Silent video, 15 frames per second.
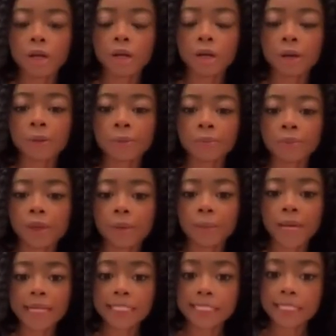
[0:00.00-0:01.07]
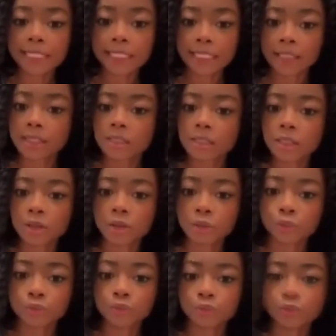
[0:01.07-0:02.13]
Someone said,
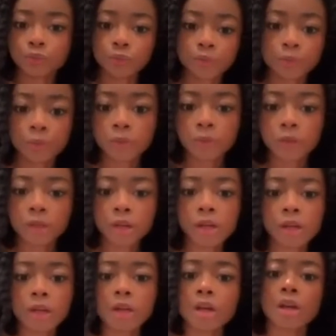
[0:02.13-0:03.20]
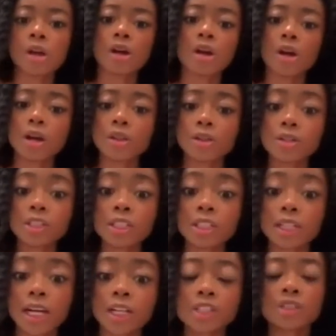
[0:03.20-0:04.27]
"I can't believe you got up."
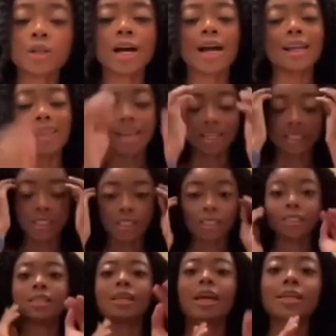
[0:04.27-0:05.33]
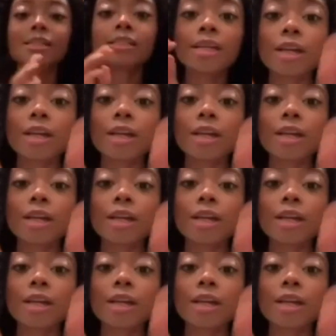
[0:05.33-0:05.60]
I know I'm about